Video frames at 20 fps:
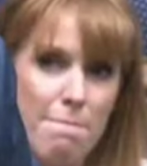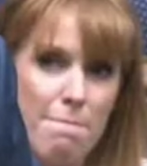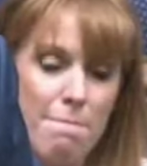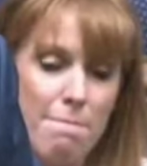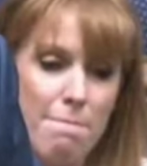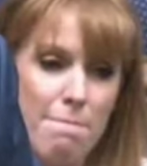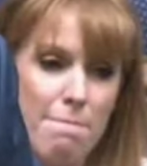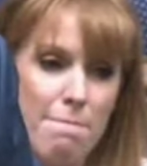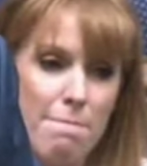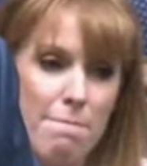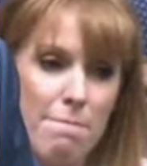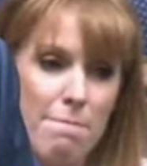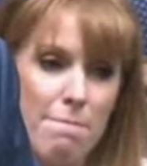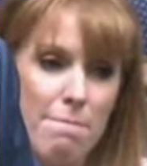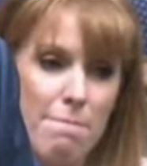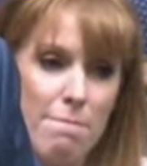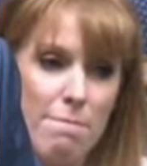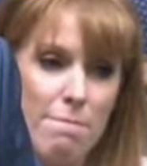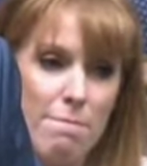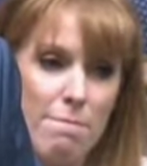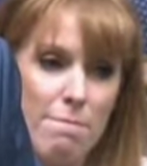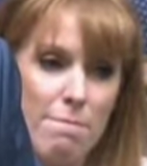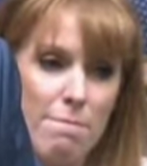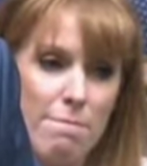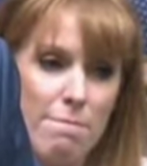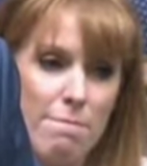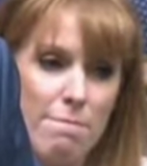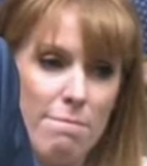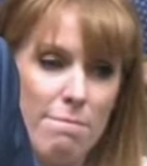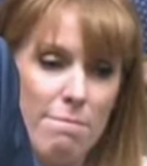
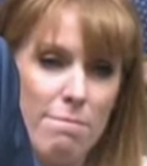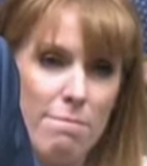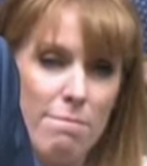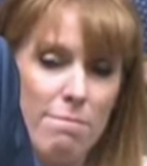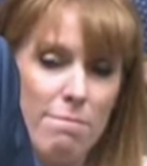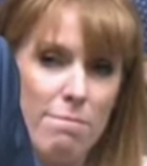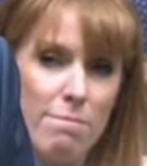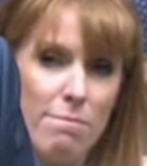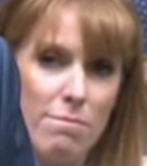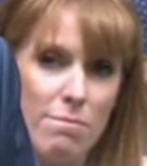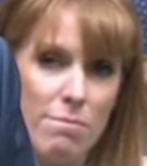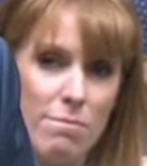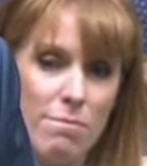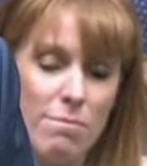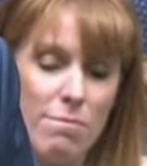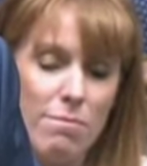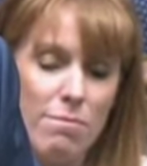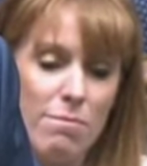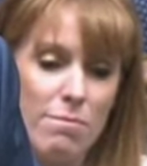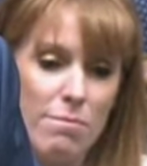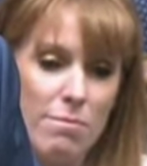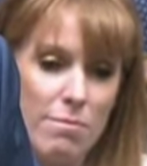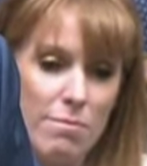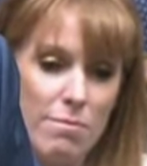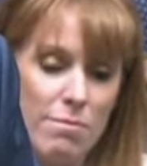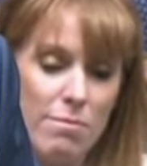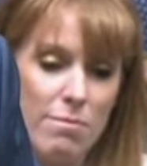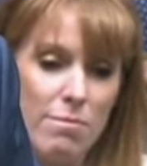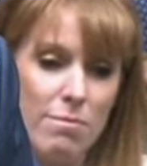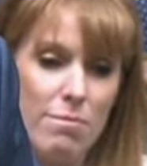
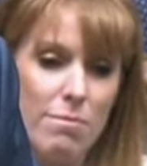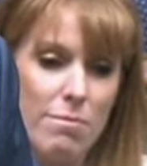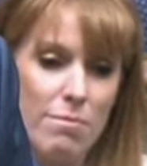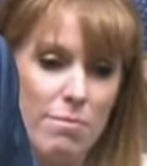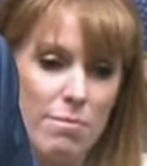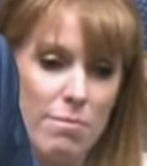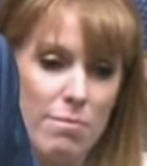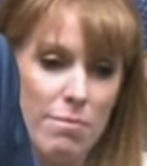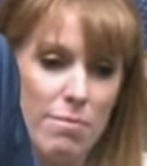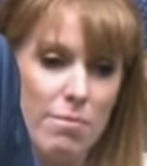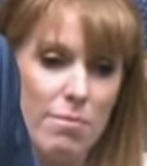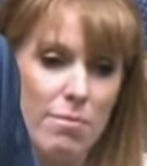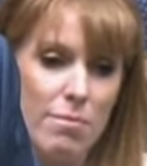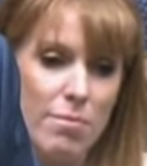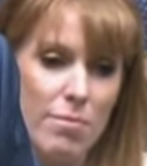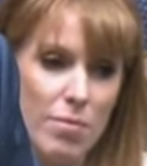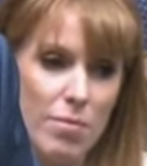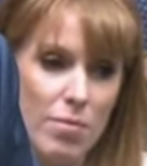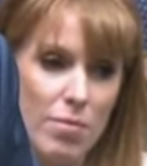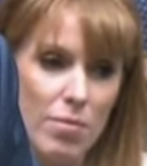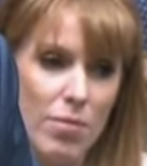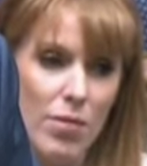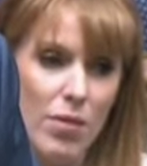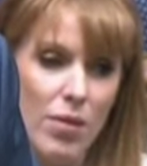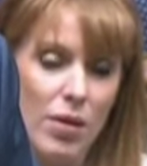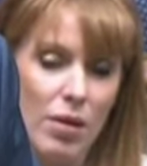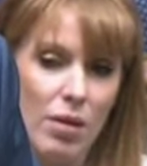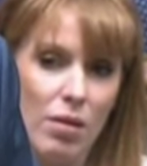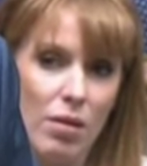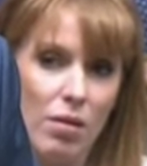
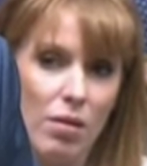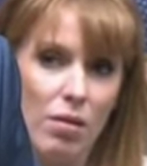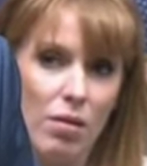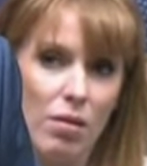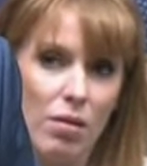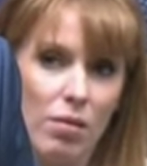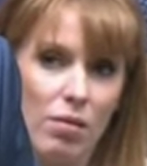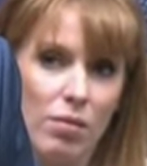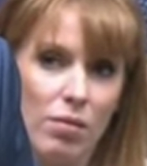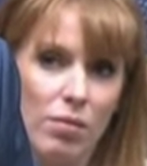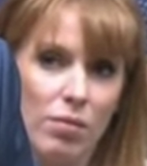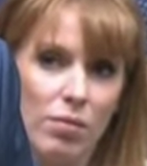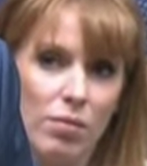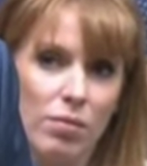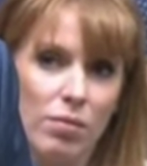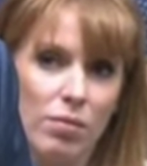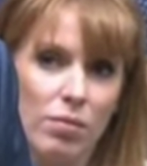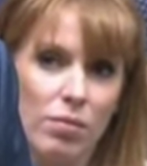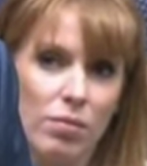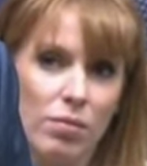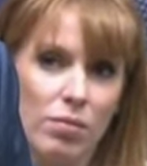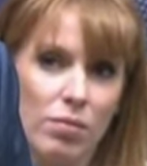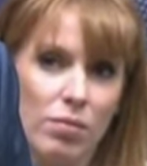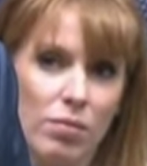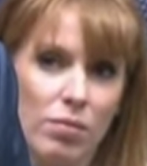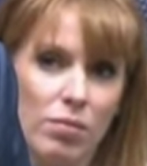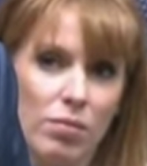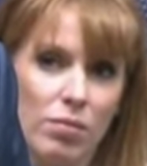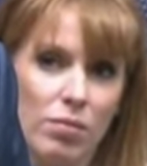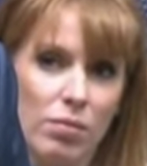
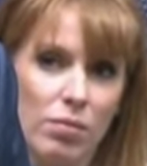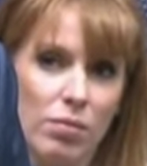(not speaking)